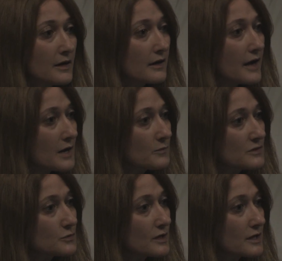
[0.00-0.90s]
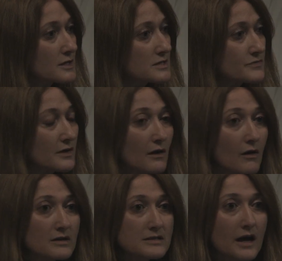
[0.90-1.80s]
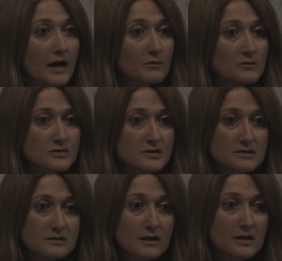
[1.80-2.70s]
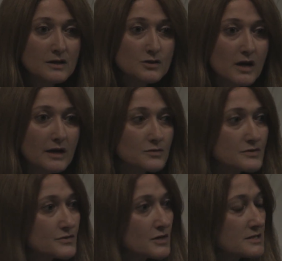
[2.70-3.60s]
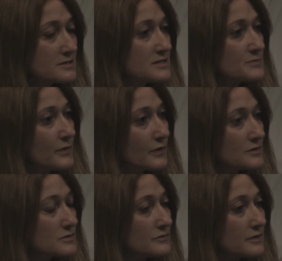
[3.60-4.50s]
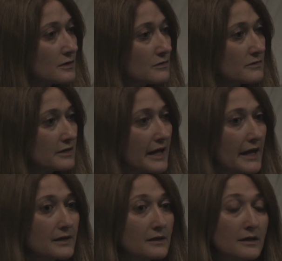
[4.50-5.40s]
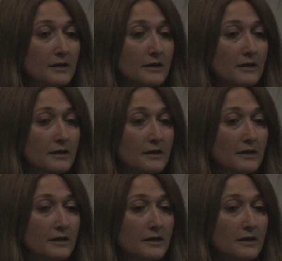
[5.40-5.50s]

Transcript: garment workers for a long time, we just try to stress this point over and over again,